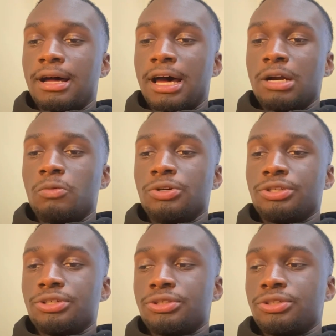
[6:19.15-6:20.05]
I don't want
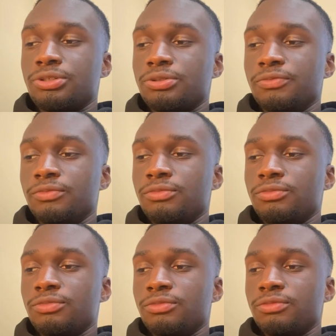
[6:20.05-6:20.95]
this,
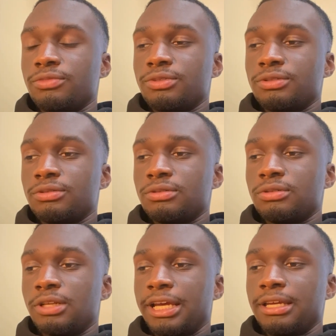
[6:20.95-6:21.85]

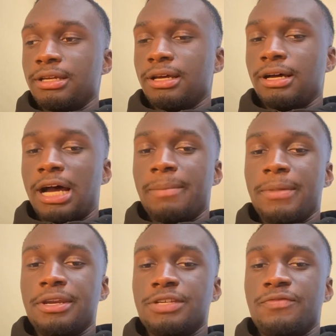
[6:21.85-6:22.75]
like, I
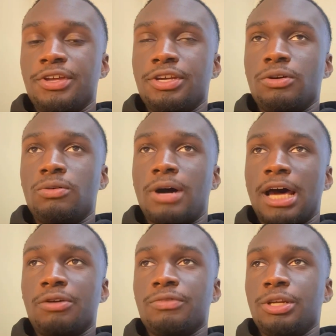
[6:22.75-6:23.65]
made this video.
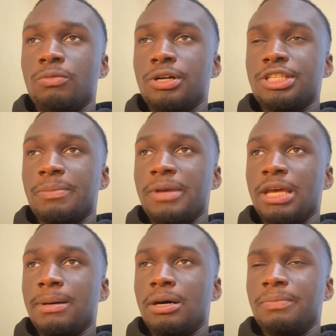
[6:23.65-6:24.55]
I don't really want it to be
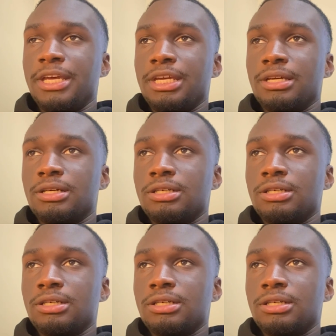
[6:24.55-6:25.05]
about me.